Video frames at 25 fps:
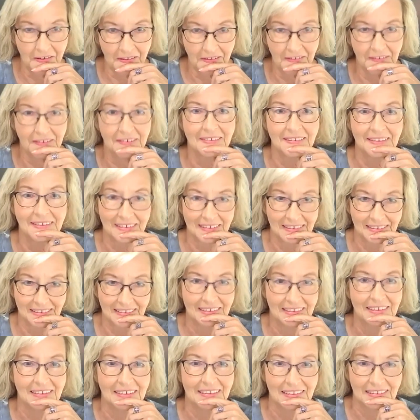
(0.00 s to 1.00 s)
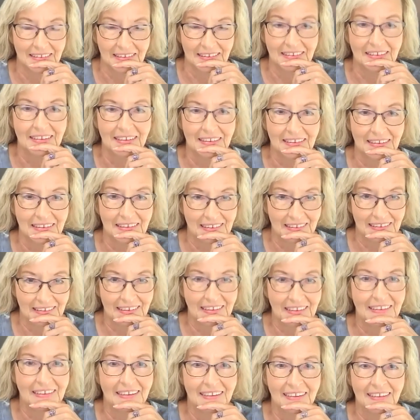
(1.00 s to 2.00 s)
the games and
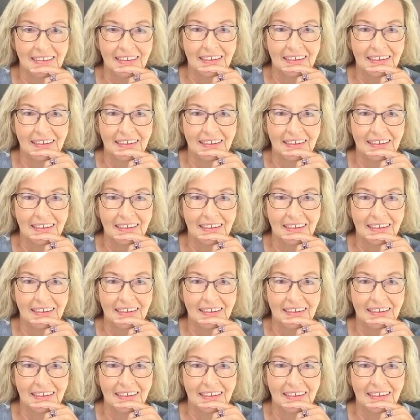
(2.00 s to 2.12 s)
activities and